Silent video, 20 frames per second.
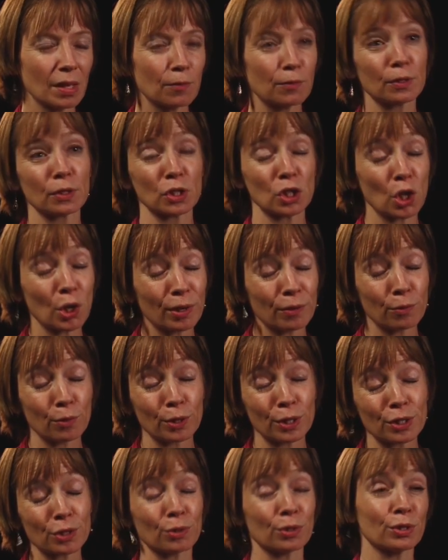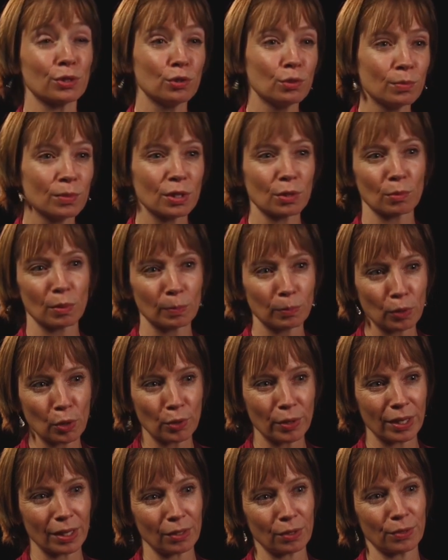feels sorry for us or assumes that we're
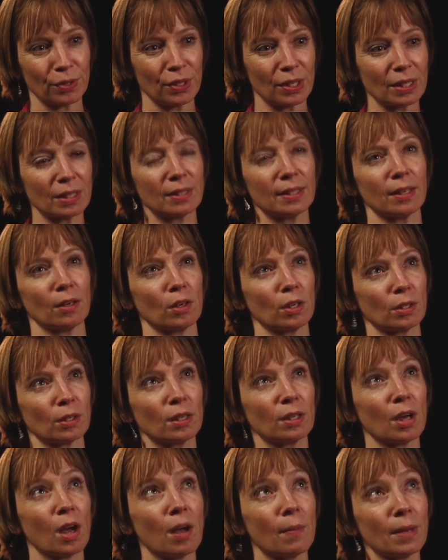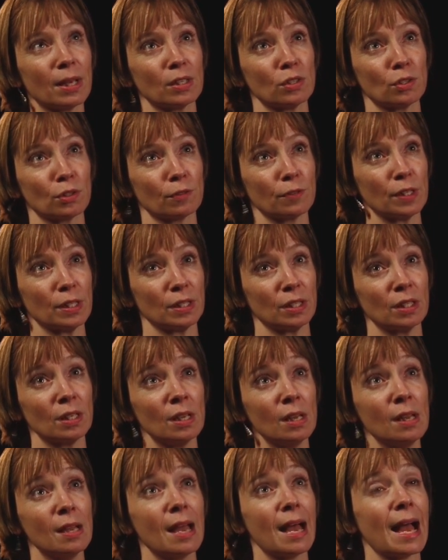broken or thinks that our combat service
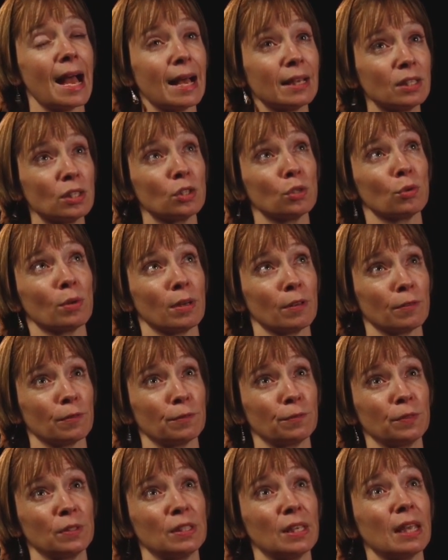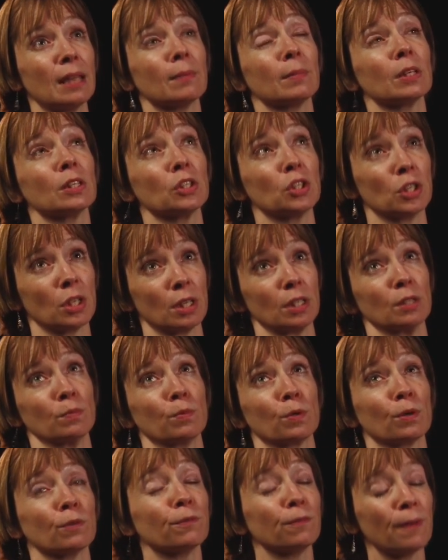has to have damaged us
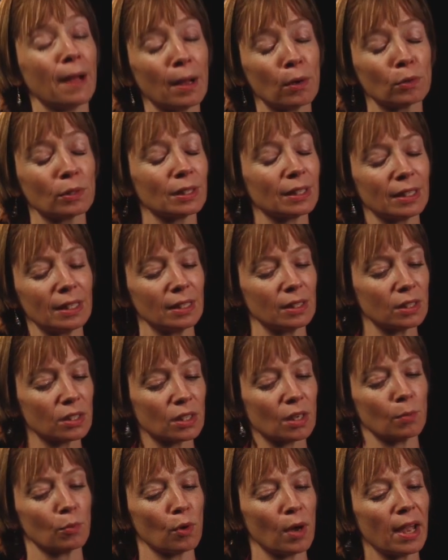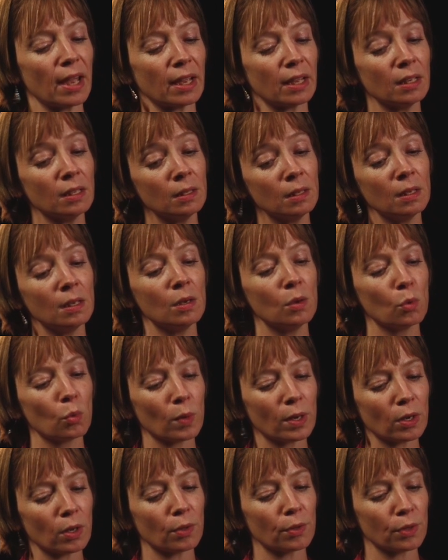profoundly in some way.
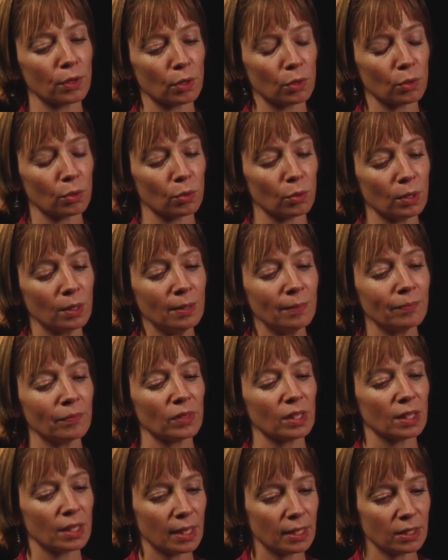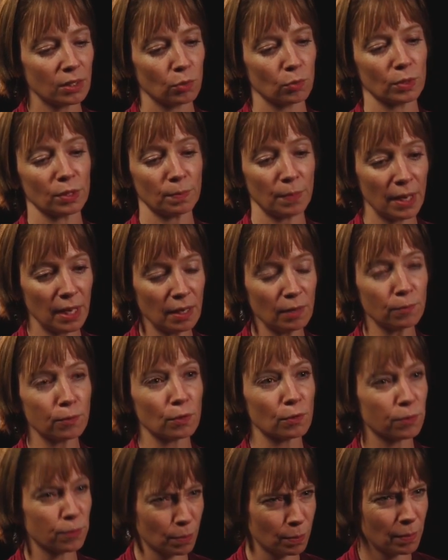When although yes, it was
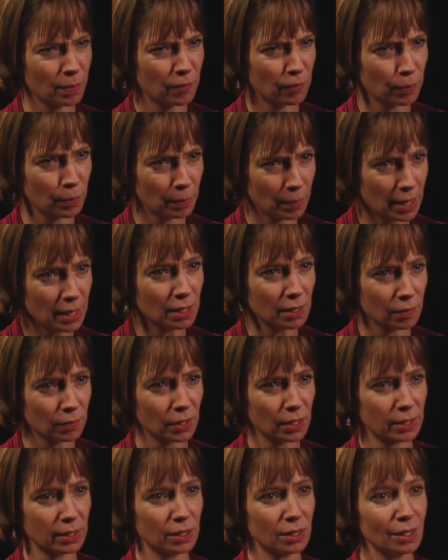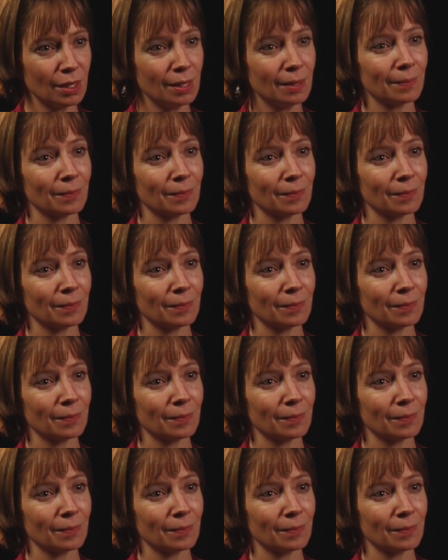painful for for many of us,